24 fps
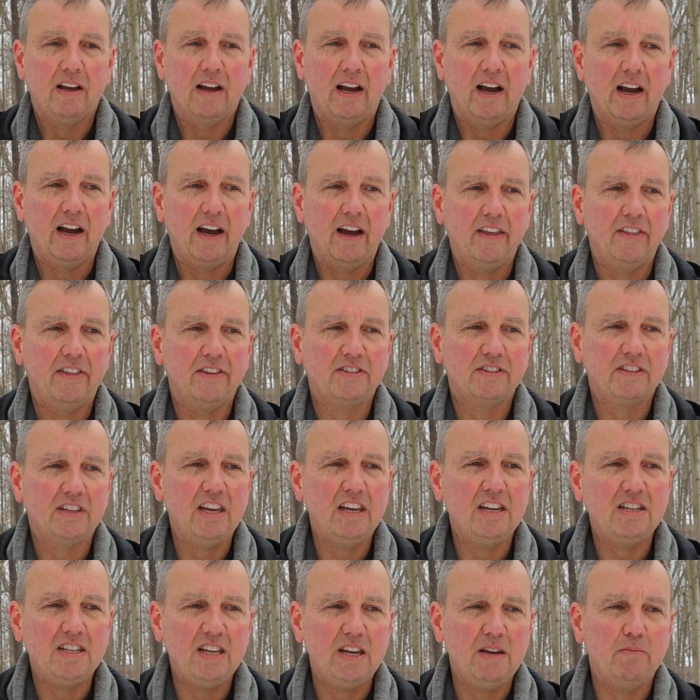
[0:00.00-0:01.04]
Uh, the
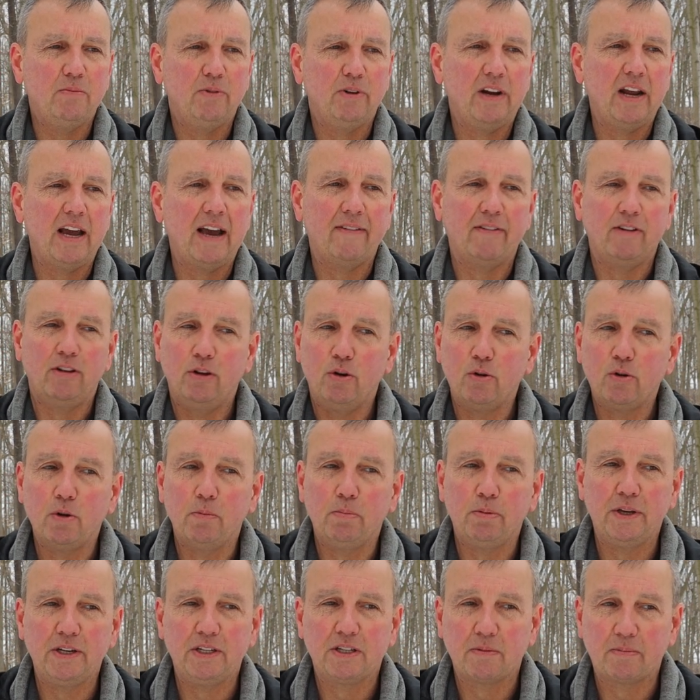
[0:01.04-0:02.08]
ski team would have a local
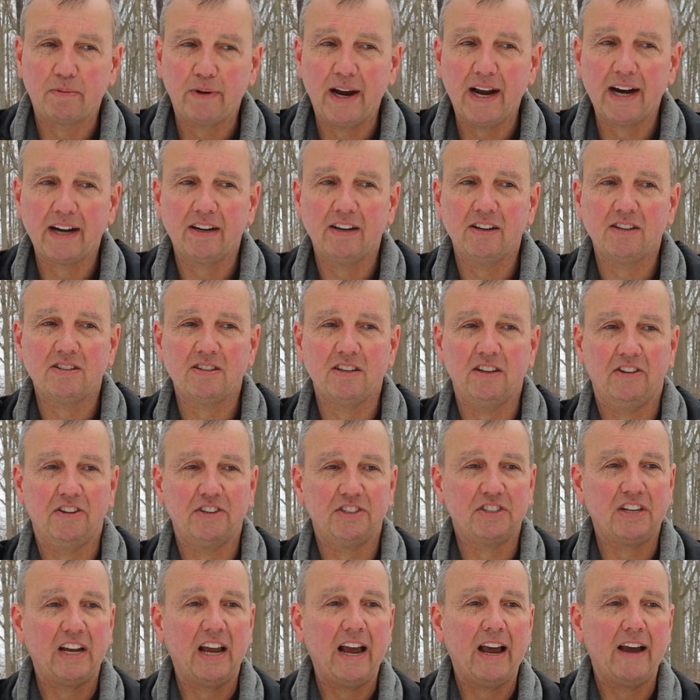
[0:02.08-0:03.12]
place to practice, and the
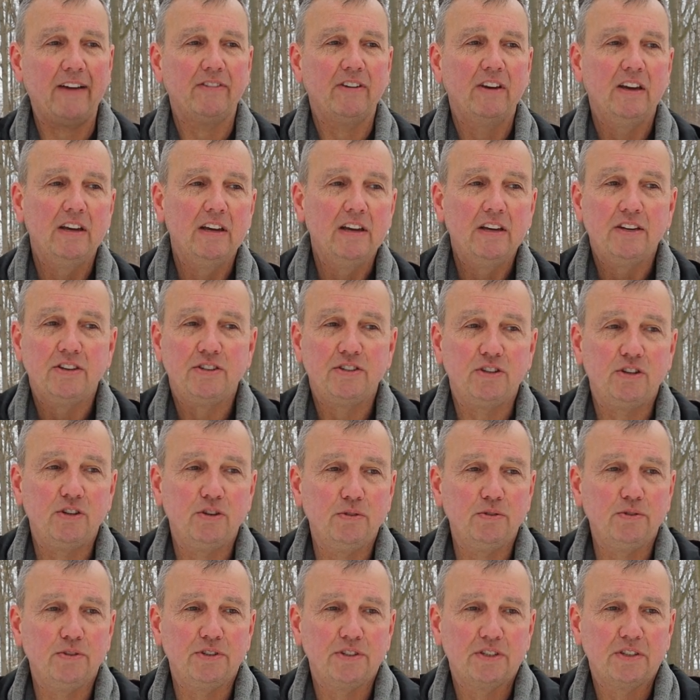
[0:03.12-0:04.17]
staff,
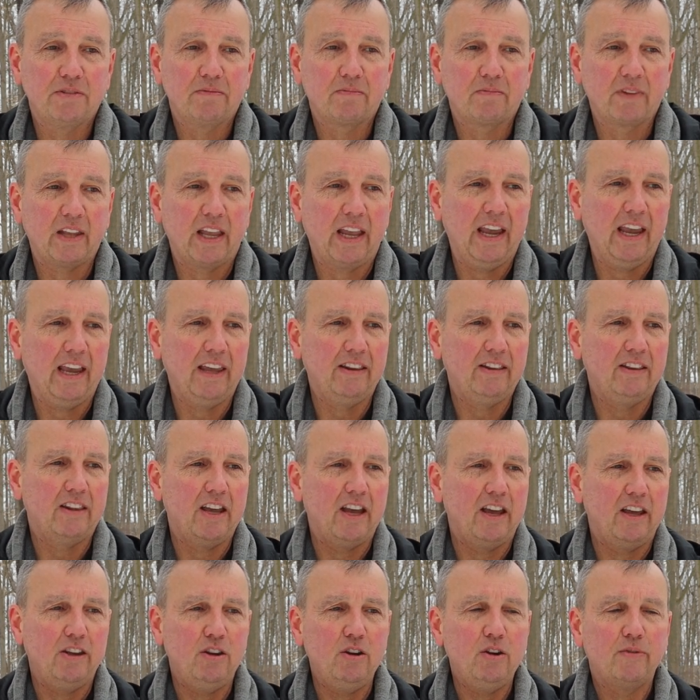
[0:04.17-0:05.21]
students, and
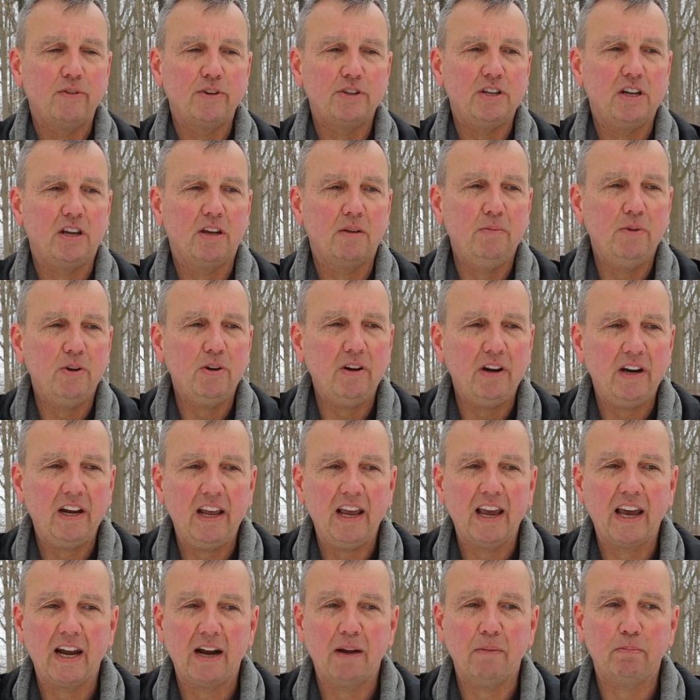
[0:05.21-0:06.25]
the university
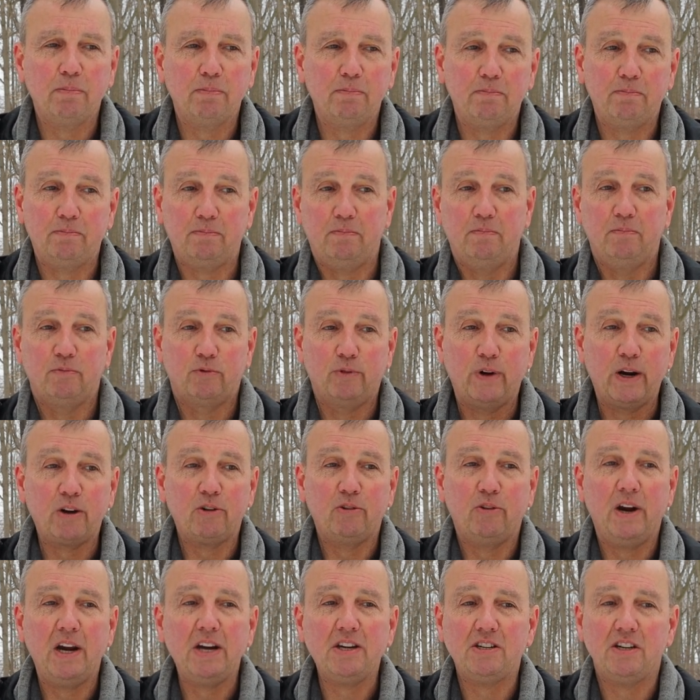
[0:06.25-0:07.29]
community had a
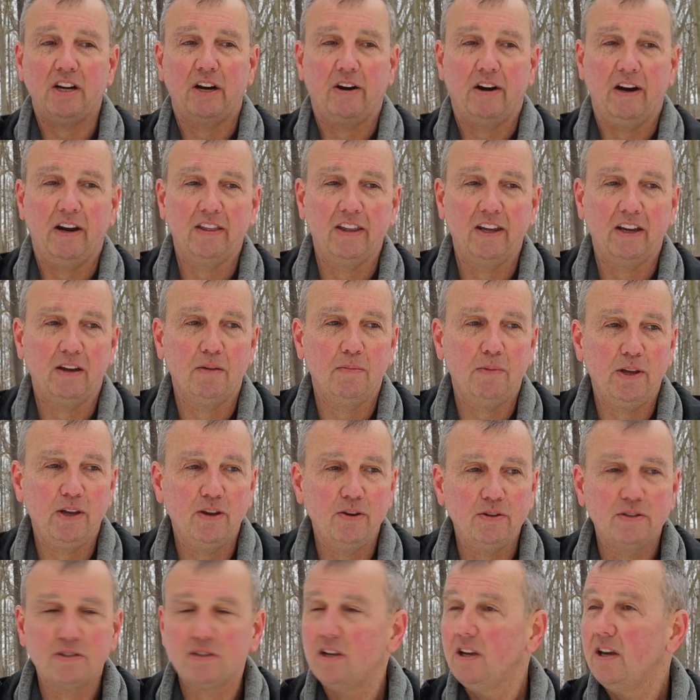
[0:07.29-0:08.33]
recreation area that could be
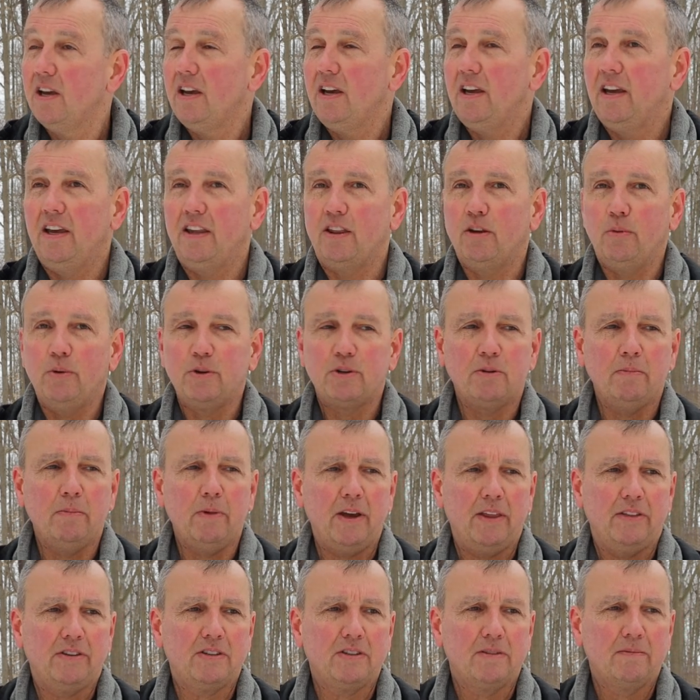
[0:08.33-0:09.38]
used in the winter
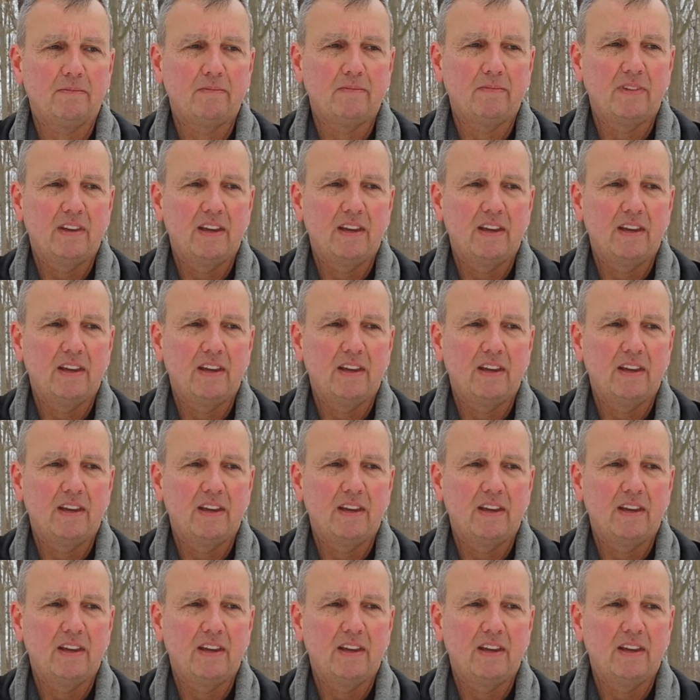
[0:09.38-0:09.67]
months.